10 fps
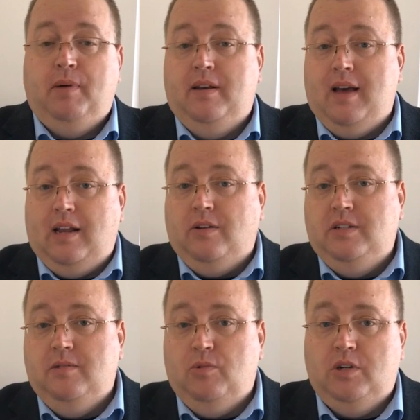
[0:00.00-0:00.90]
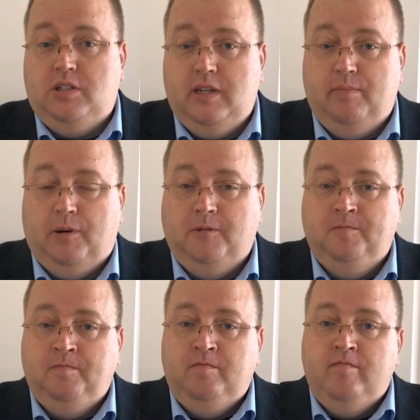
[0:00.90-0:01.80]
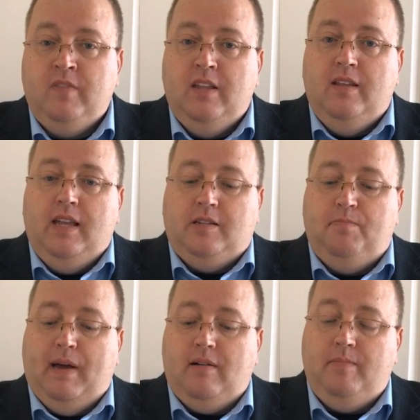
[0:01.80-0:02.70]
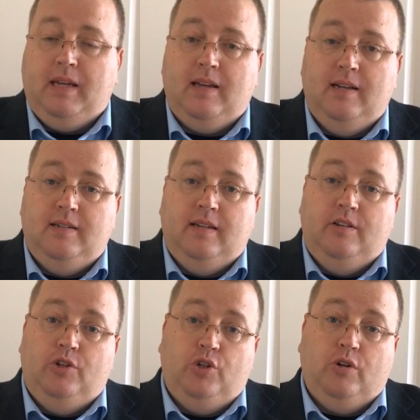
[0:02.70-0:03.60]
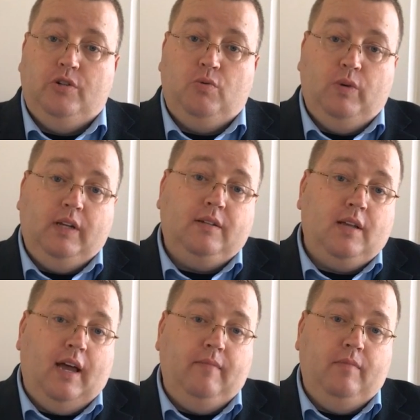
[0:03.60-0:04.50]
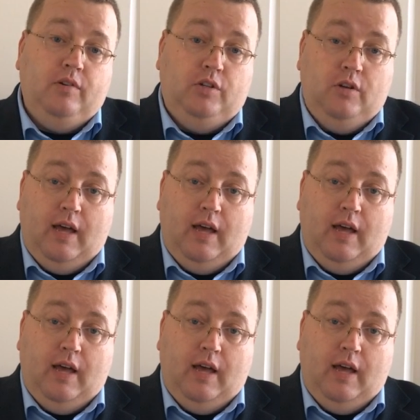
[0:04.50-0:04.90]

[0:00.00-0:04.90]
But not only is it more simple, it's better because it ensures real-time